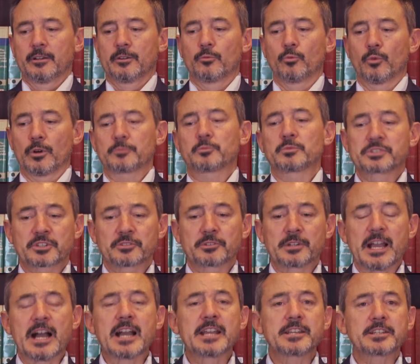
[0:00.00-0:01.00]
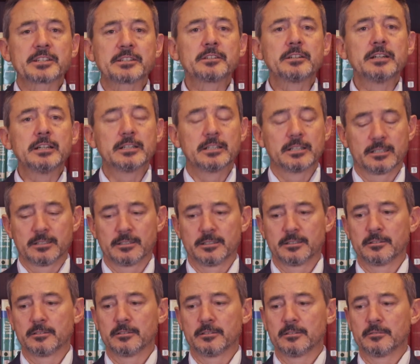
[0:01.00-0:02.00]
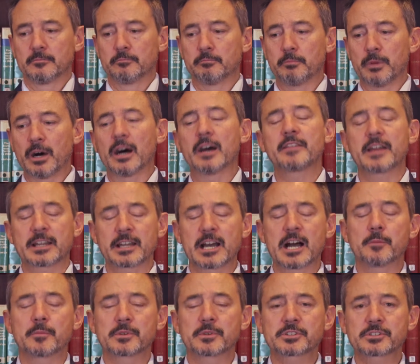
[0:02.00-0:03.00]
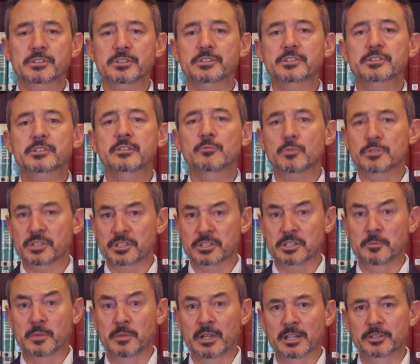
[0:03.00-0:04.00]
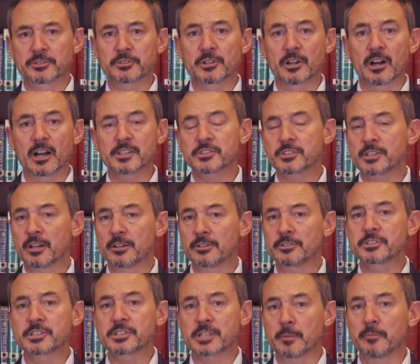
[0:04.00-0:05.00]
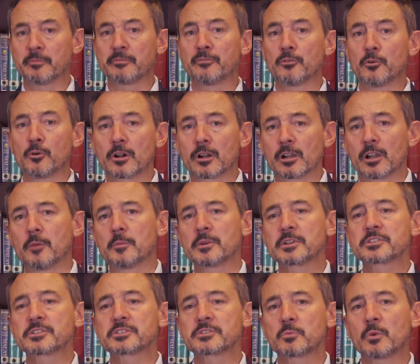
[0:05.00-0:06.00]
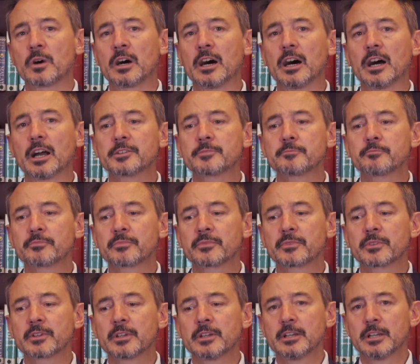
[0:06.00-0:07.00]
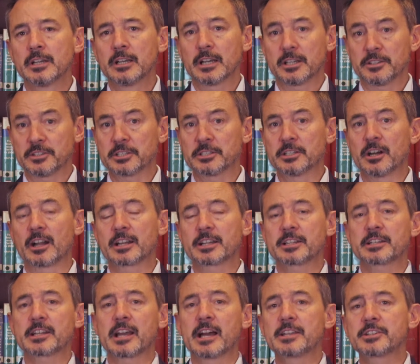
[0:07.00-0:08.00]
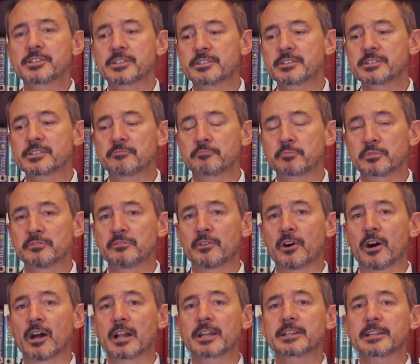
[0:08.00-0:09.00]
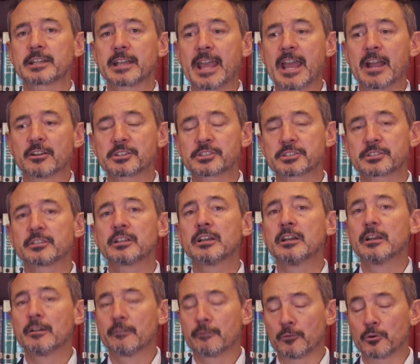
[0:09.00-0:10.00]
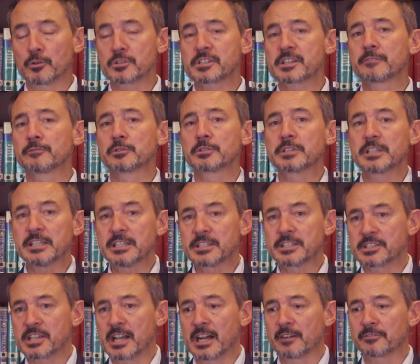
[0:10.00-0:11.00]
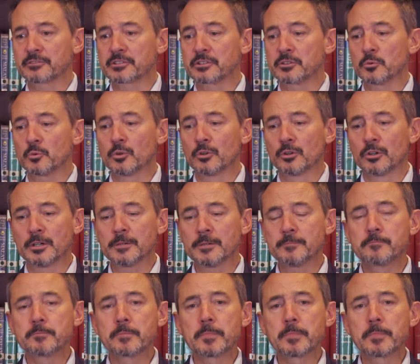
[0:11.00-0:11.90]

What was created by that armistice was a demilitarised zone some 4 kilometres wide, and the United Nations have provided a garrison for several years after the war.